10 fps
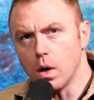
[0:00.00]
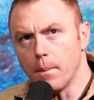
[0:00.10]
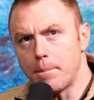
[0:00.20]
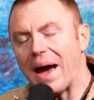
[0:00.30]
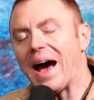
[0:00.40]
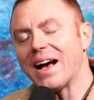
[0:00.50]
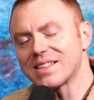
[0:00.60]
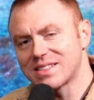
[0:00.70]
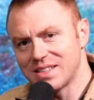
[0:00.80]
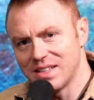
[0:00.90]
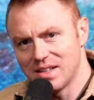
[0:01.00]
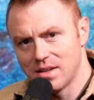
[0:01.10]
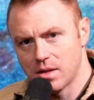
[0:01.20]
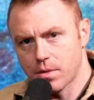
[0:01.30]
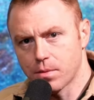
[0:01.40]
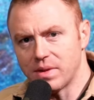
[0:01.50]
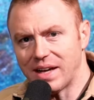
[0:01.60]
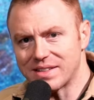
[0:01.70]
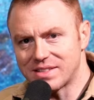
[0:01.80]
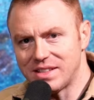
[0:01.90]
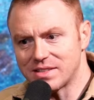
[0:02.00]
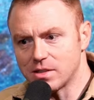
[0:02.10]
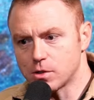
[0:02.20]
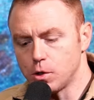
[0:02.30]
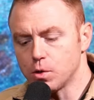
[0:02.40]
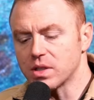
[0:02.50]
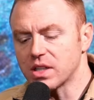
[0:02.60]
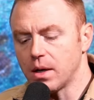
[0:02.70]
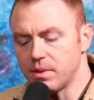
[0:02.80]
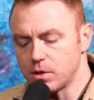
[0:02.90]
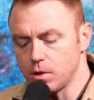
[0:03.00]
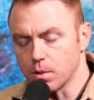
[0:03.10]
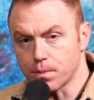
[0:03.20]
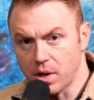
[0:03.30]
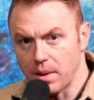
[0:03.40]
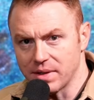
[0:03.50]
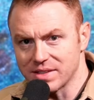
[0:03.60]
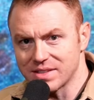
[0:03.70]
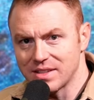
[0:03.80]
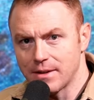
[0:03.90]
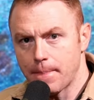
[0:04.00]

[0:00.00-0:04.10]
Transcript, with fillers: pass through that season so you can come into your promise.